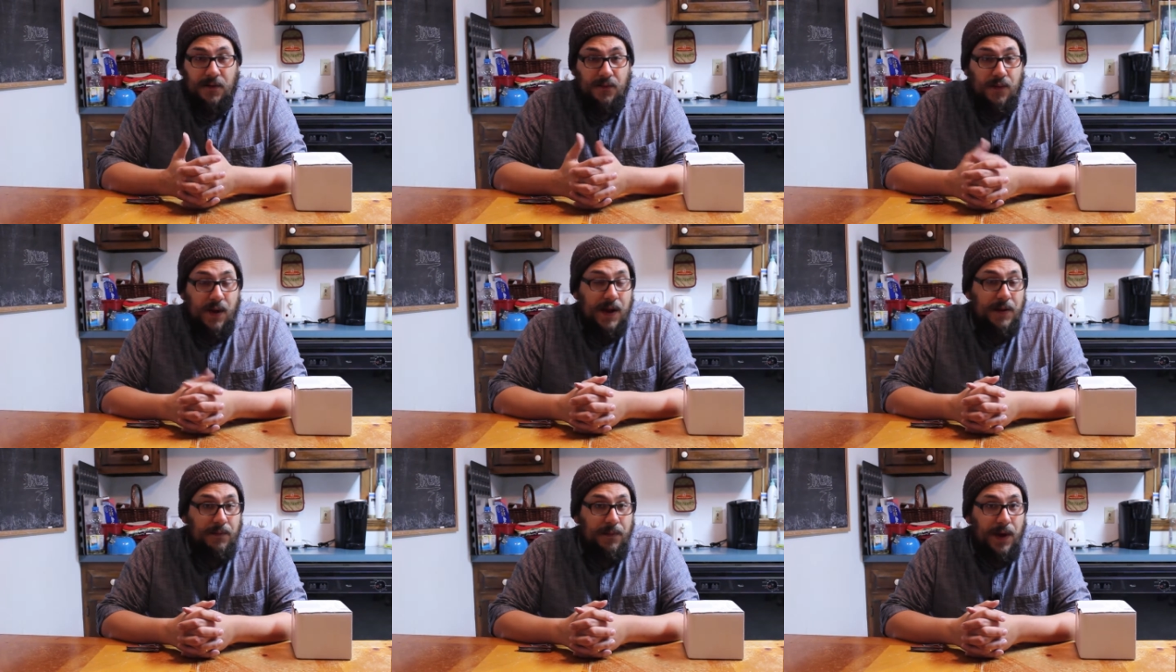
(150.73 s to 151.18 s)

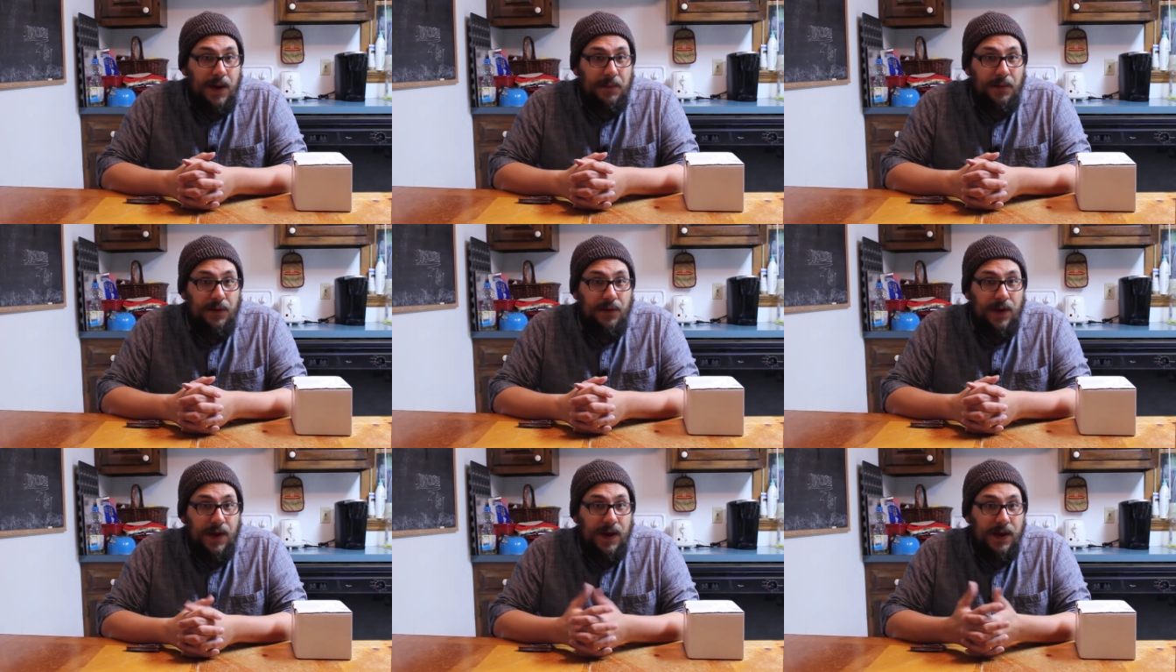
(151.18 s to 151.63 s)

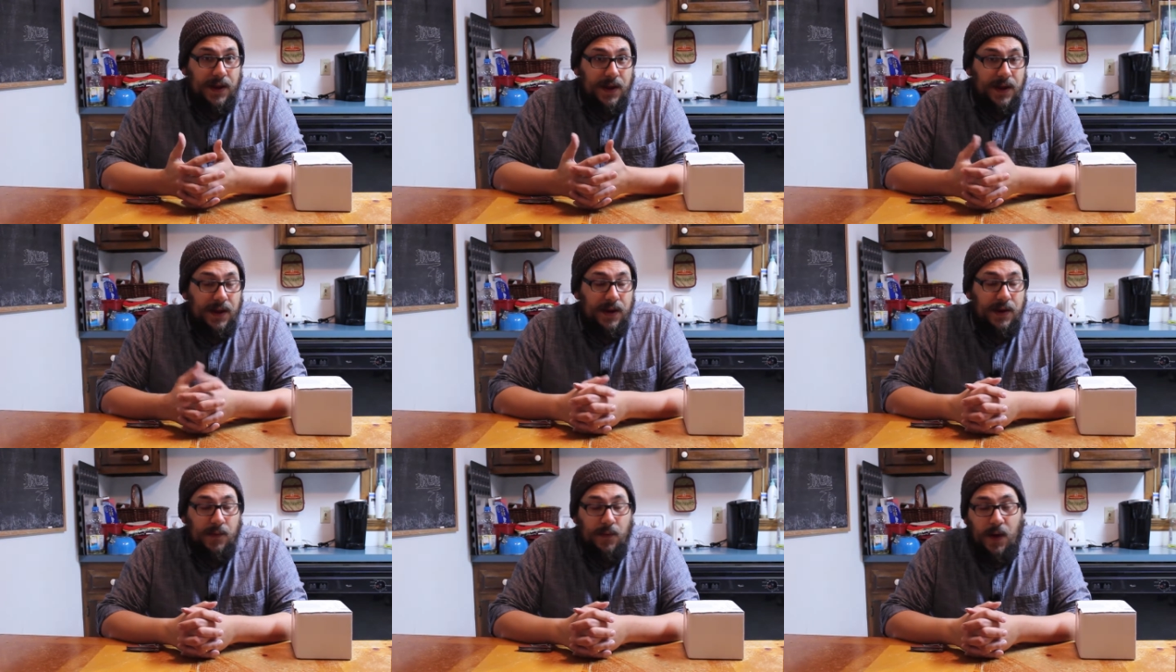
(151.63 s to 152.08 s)
Redbubble and,
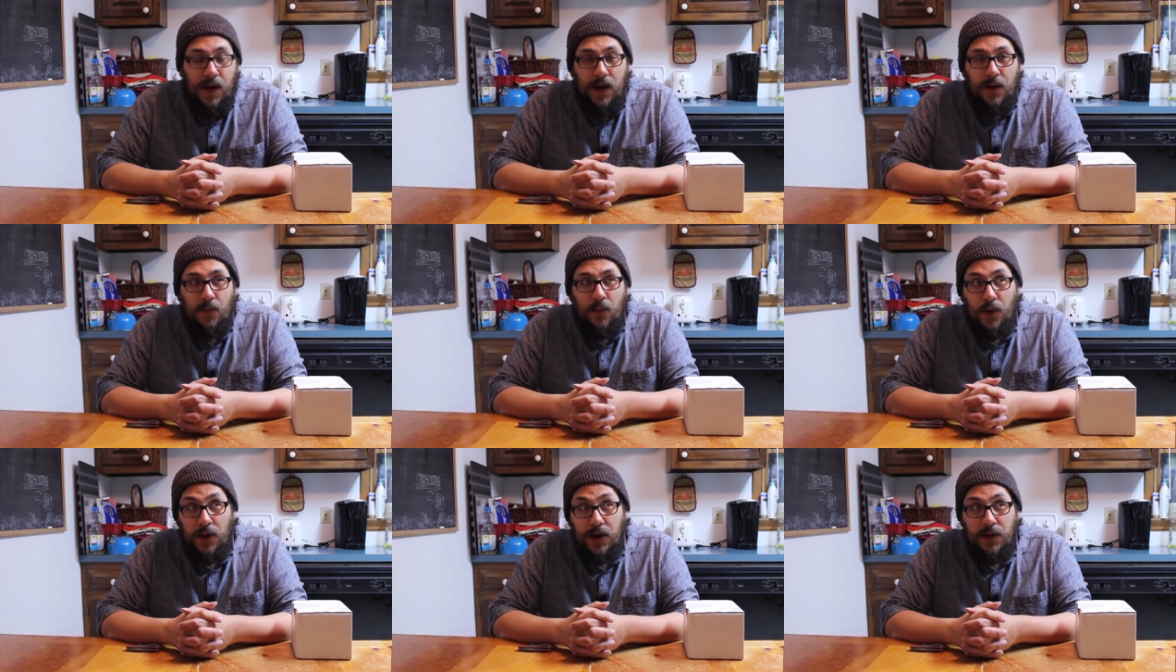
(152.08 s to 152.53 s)
and
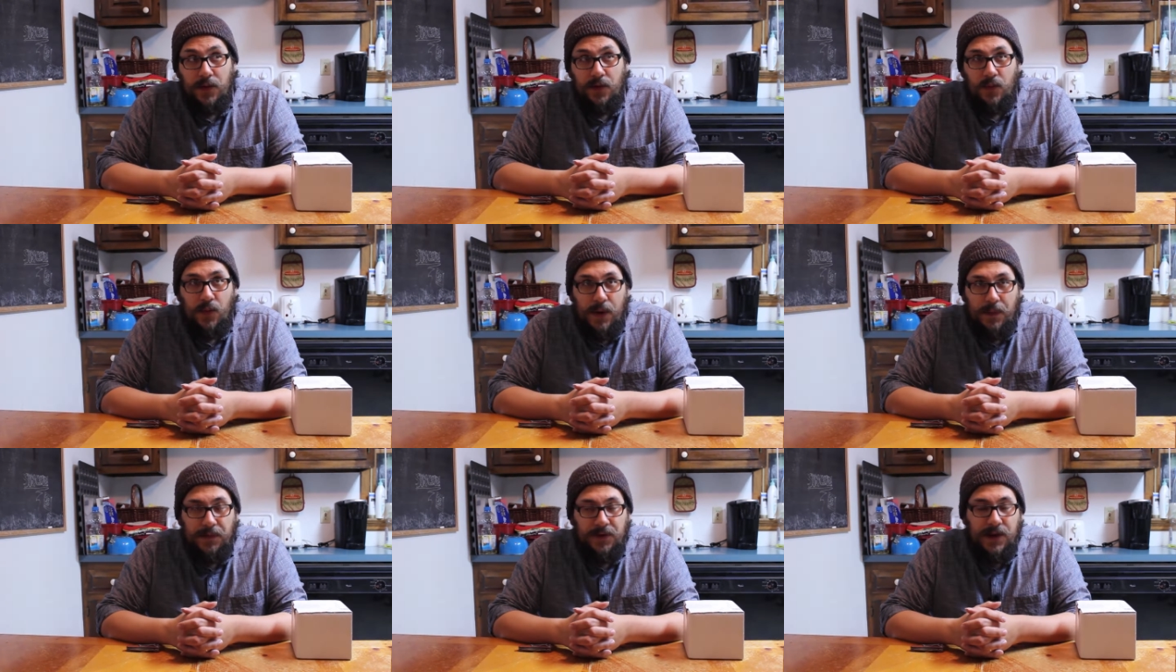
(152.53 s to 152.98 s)
uh, one other
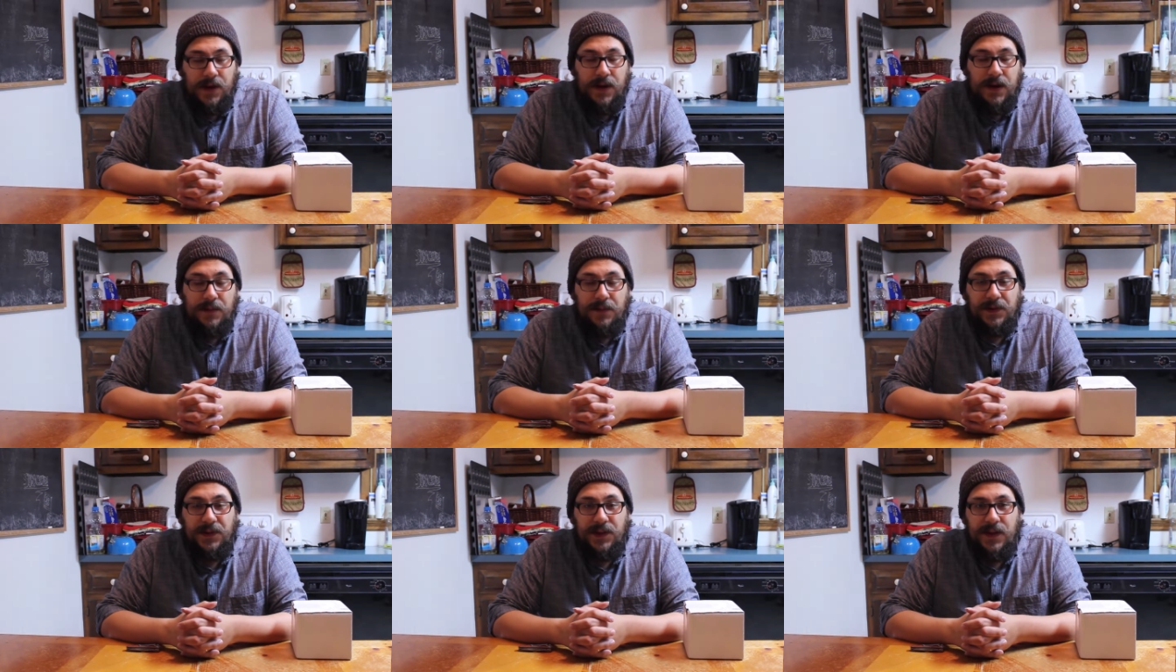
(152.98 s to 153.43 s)

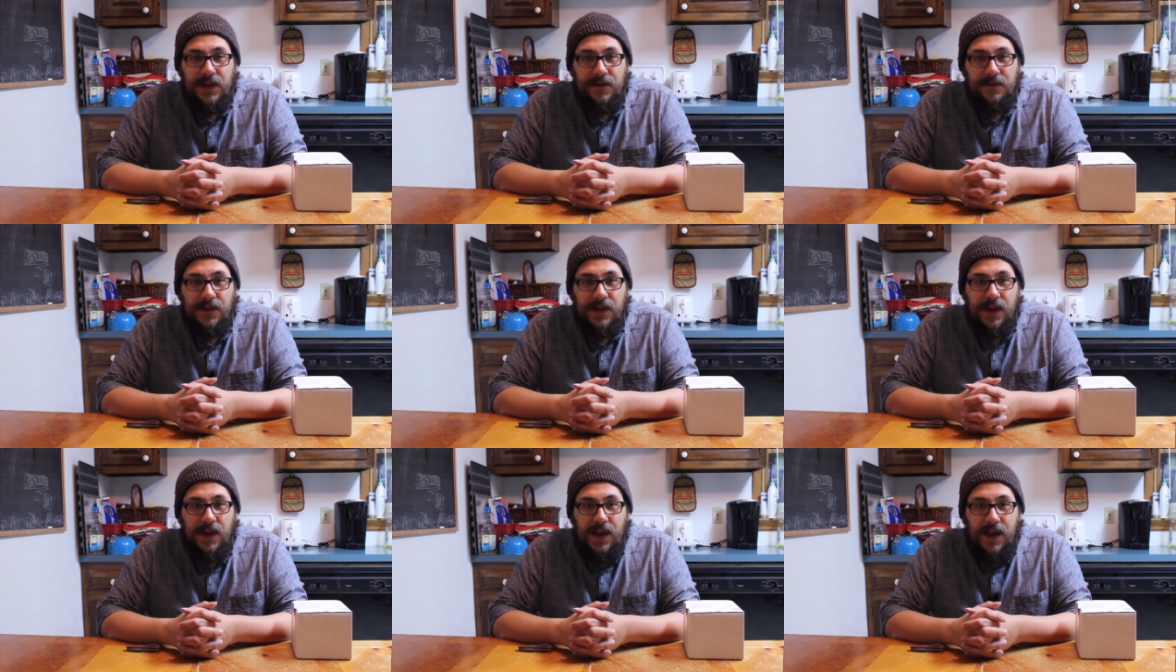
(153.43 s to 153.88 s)
website, I believe.